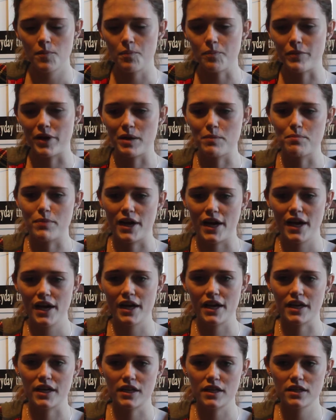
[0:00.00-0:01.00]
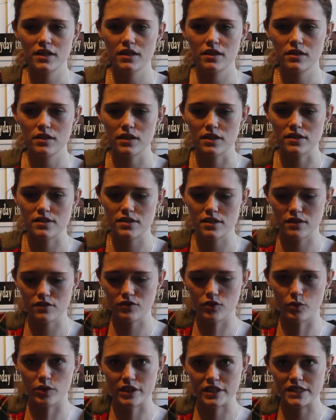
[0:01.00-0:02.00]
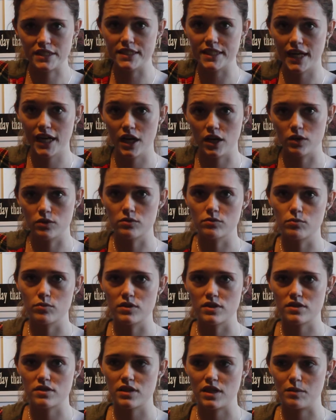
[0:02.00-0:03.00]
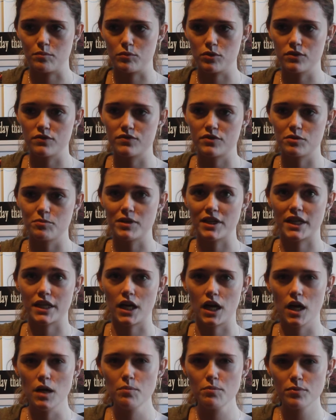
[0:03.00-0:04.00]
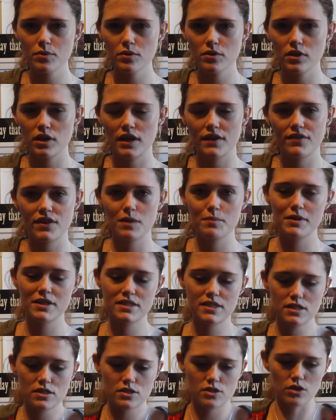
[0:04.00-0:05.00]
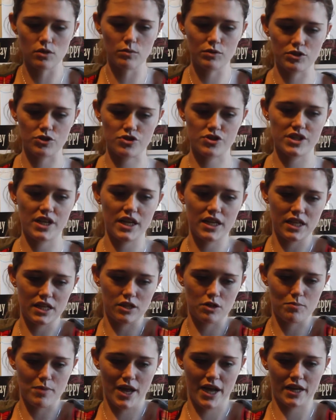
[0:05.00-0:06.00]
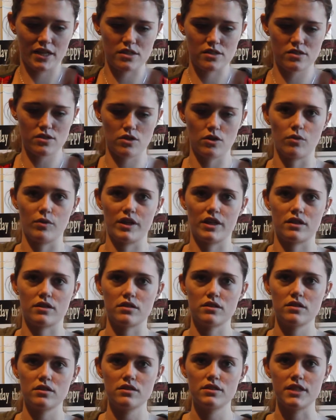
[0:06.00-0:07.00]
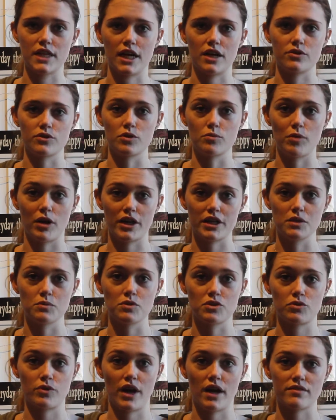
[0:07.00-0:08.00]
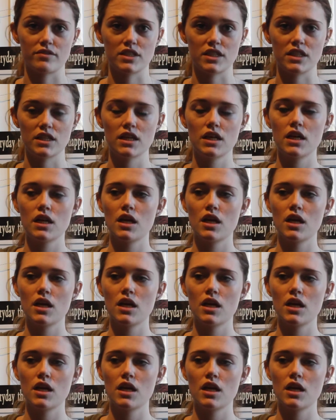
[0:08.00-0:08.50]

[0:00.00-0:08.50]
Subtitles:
my bag, instead of going down, it moved to being up, if that makes sense. So when you're standing, your bag is going down your body with gravity.